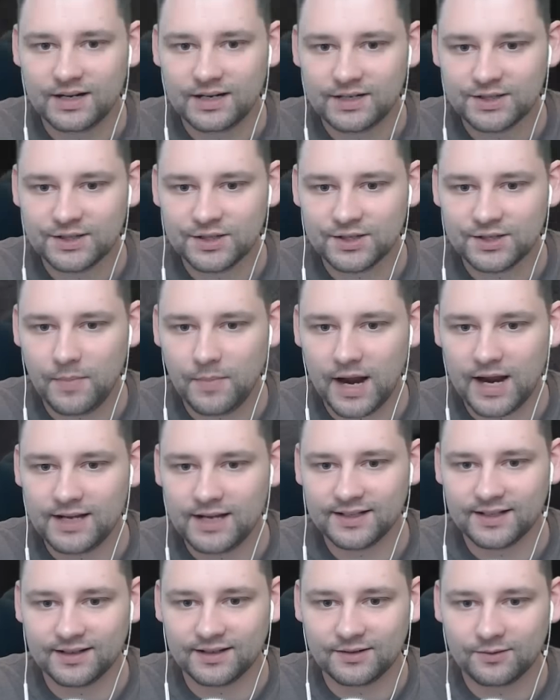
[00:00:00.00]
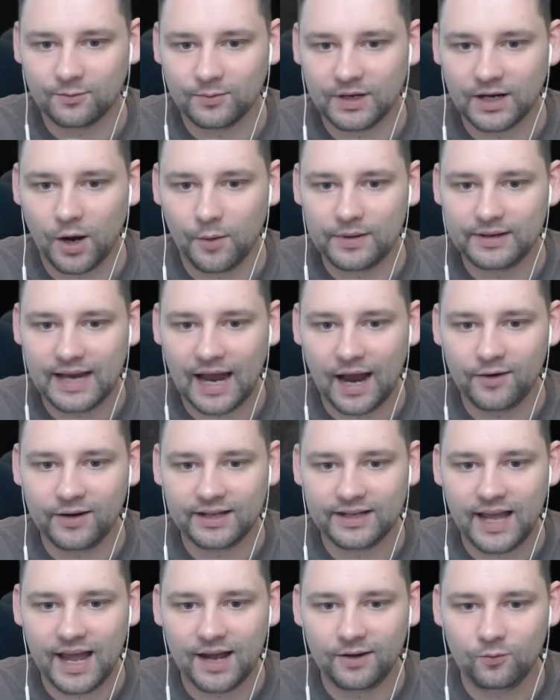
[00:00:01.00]
It's amazing. We're going down
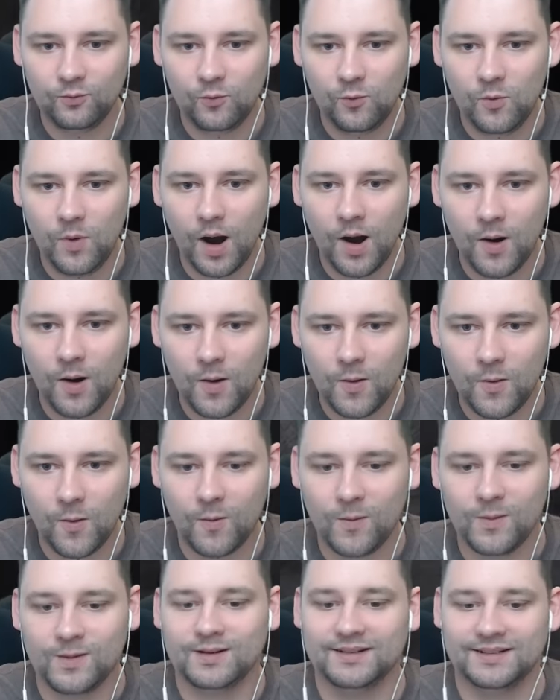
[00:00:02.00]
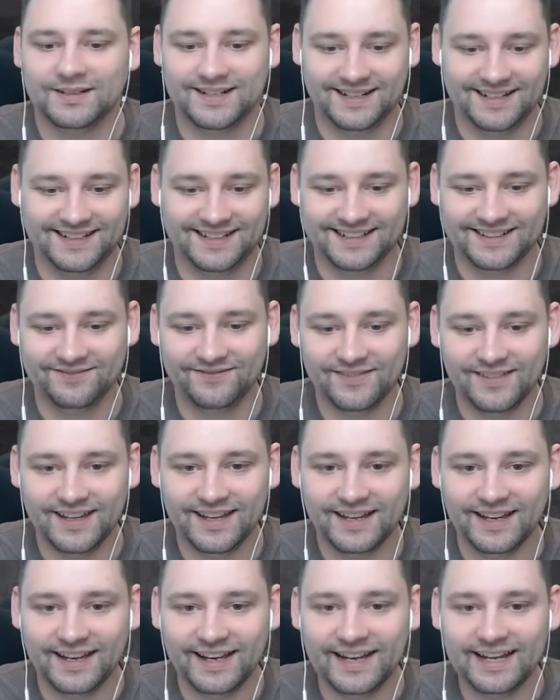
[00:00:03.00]
again. Whoa!
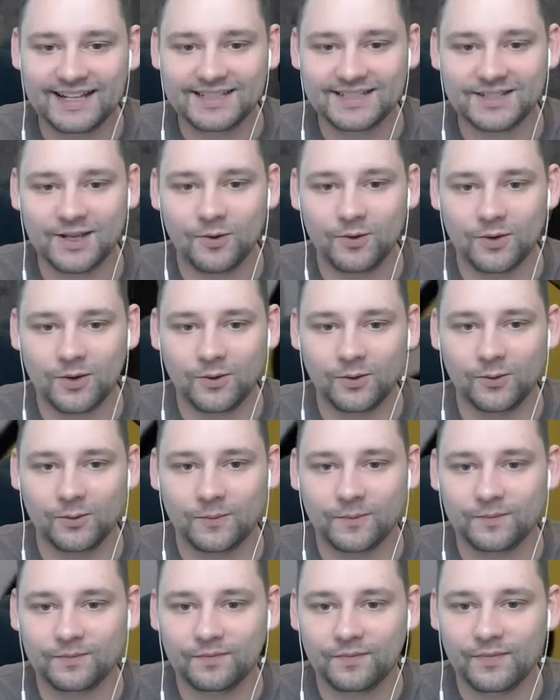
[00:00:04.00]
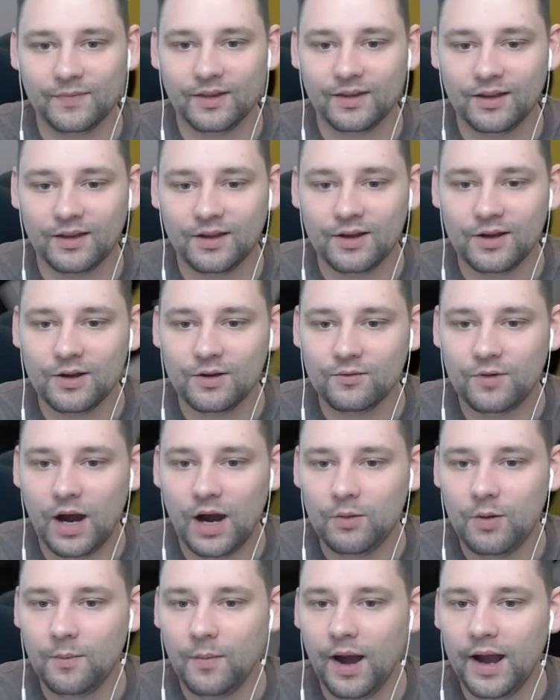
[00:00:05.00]
It's so cool.
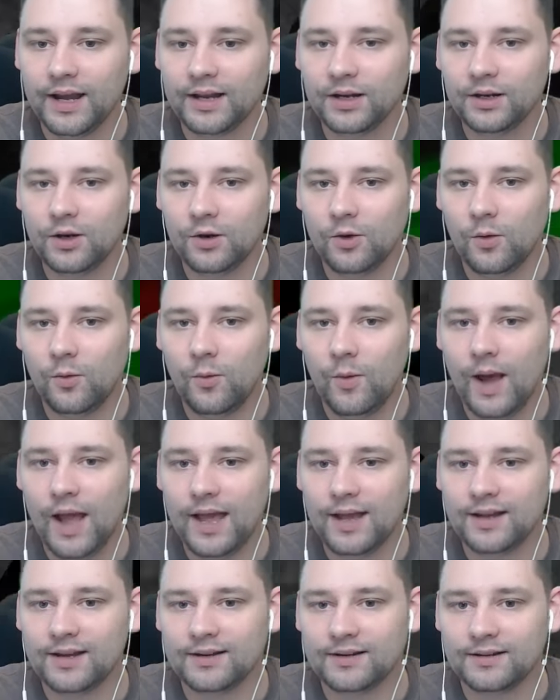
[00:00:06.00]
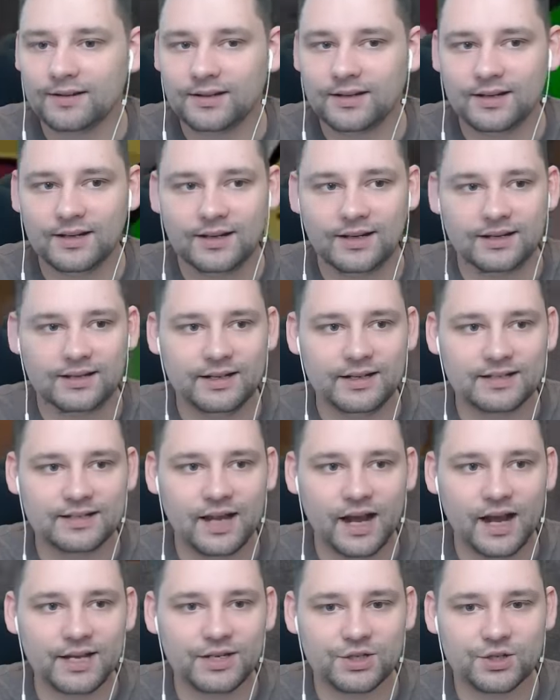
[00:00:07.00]
Right, we're mining away. This
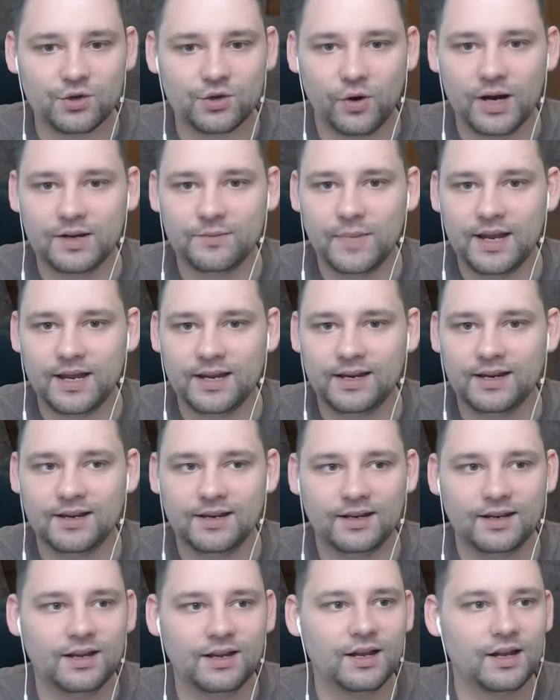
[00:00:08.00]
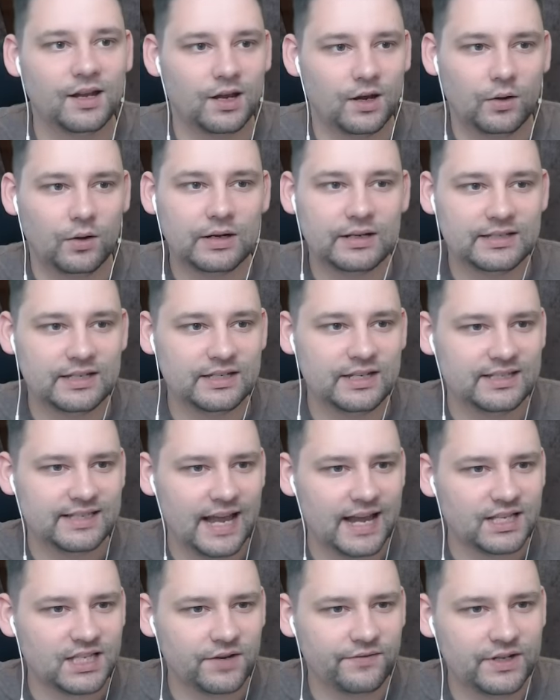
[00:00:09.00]
guy's joined me. Did he
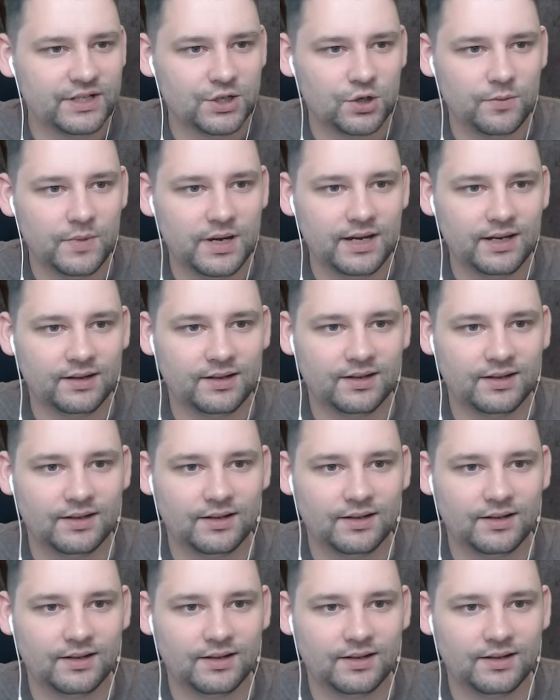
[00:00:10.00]
say something to me?